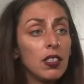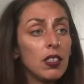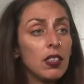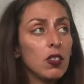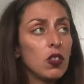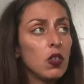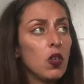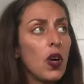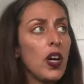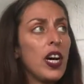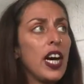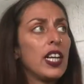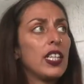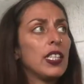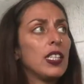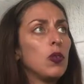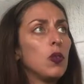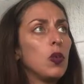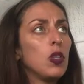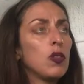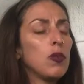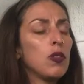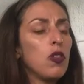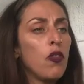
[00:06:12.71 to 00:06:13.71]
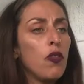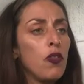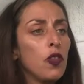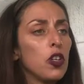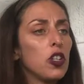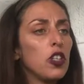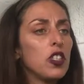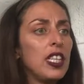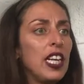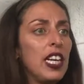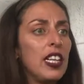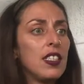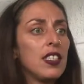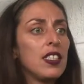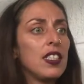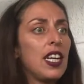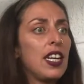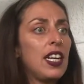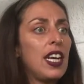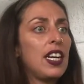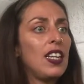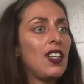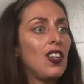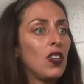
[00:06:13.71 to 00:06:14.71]
So it was the first dance
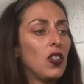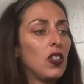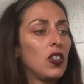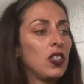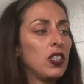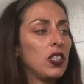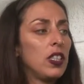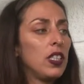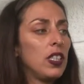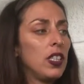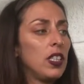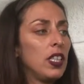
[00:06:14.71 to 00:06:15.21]
that I learned